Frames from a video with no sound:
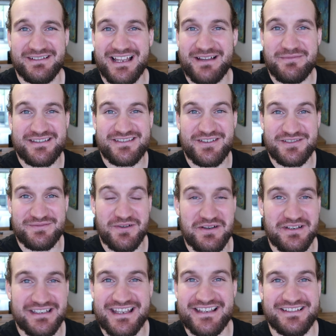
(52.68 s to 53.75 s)
well, no, there's no
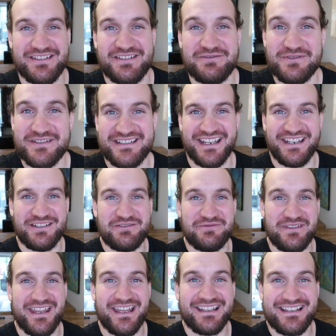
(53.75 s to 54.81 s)
smoke in this. so I don't know what's kicking
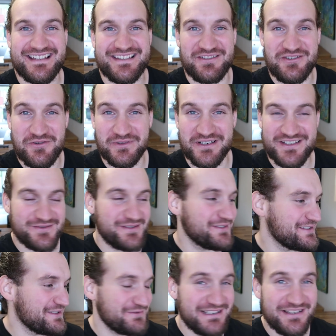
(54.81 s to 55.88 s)
off with that, and it's a new one as
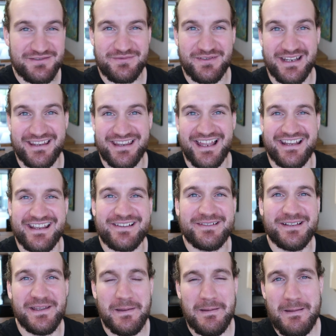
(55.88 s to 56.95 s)
well, so we'll have to figure that out.
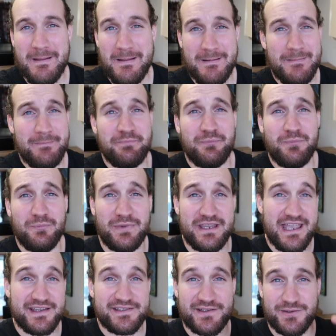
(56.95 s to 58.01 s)
But
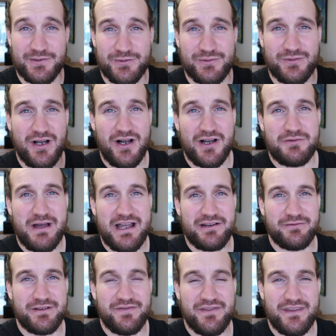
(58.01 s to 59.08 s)
yeah, so
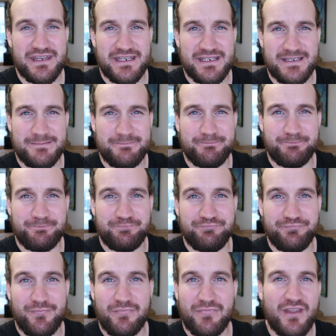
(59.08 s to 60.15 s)
hardwire in the
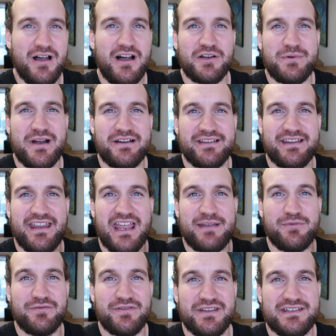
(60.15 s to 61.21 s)
hardwire in the
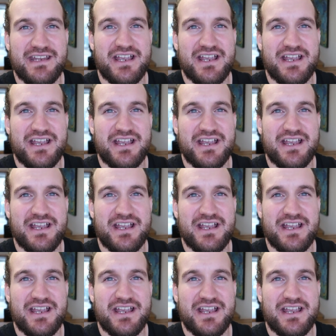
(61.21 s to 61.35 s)
cable for the